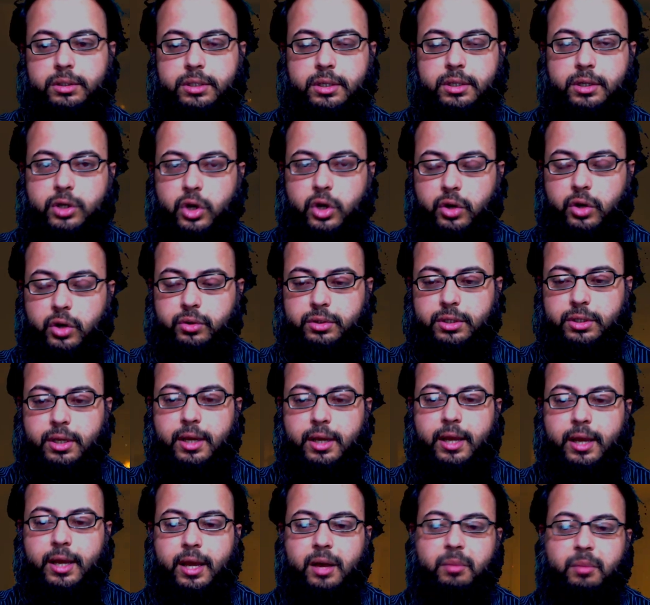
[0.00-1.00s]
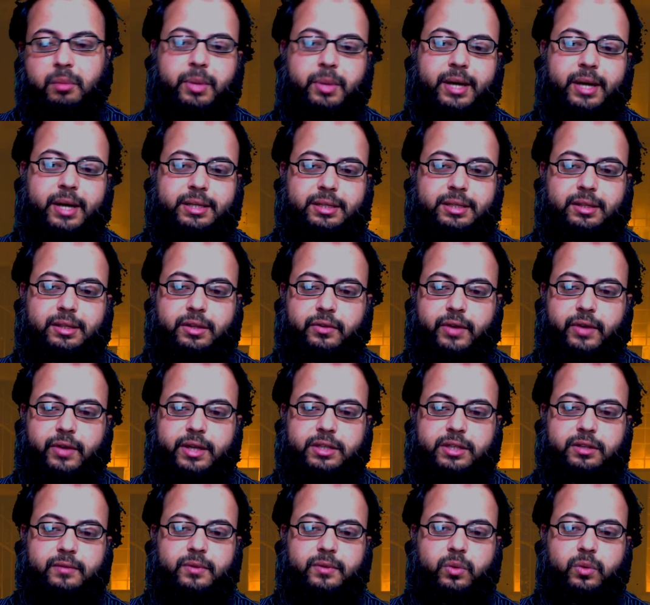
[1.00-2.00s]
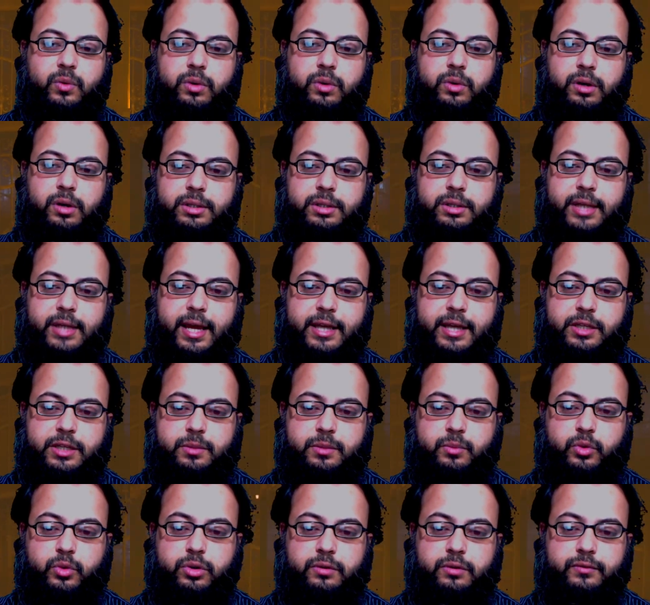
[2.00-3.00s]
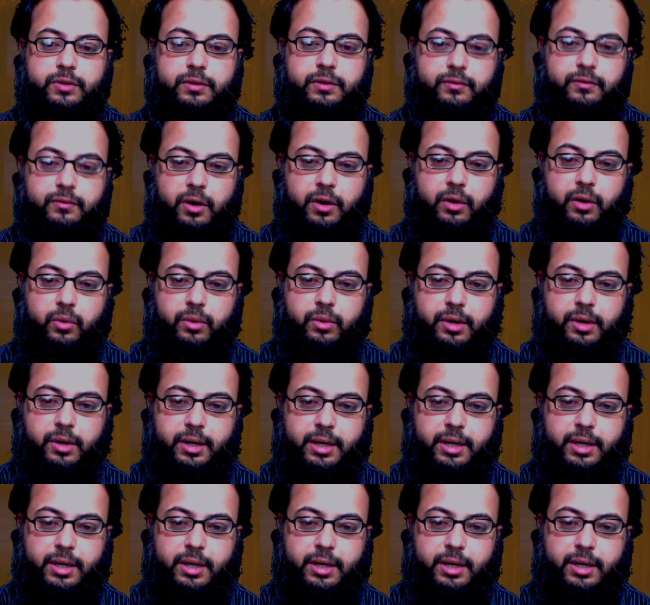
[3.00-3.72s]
Quote, but the rest of the world has moved forward.